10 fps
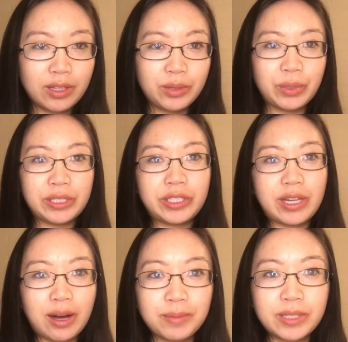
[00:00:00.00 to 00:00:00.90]
which
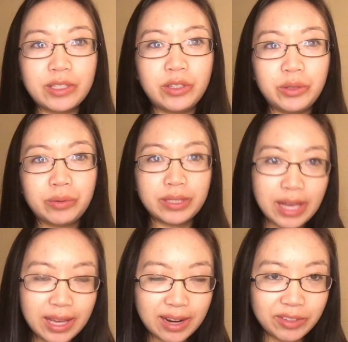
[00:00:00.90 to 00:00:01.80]
helped you
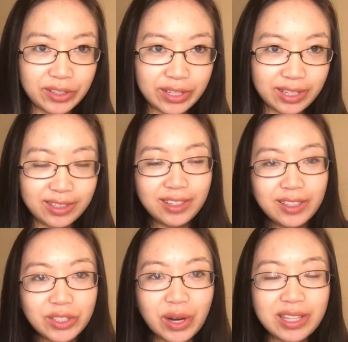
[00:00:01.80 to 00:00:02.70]
retain everything.
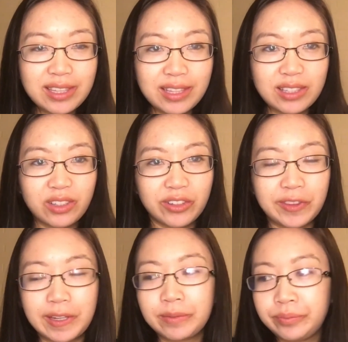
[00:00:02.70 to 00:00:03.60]
So I think that's a good thing.